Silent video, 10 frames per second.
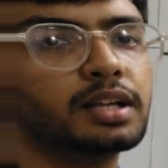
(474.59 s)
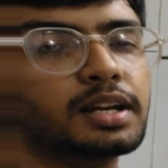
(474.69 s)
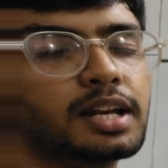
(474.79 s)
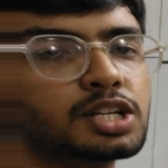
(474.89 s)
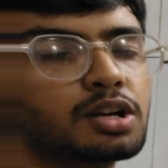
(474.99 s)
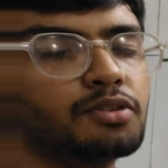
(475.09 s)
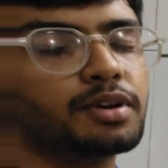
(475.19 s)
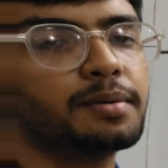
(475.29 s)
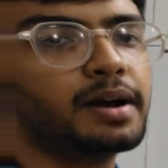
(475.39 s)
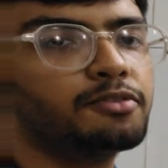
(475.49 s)
the relation
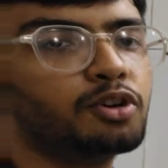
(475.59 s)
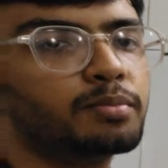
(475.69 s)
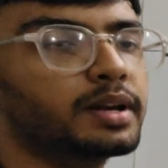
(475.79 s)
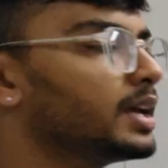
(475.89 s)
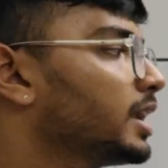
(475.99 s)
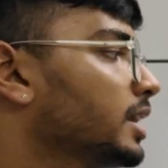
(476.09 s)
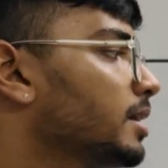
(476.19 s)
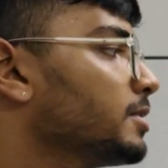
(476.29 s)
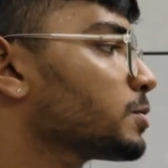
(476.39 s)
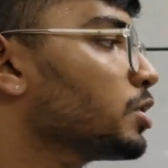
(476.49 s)
of demand for money and
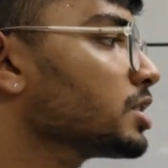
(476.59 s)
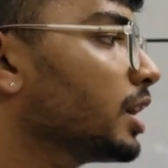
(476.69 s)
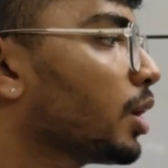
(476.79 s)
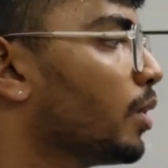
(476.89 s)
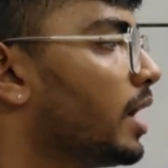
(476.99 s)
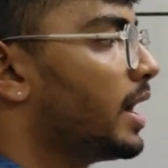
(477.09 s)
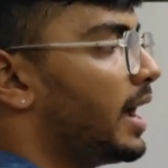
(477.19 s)
income is positive,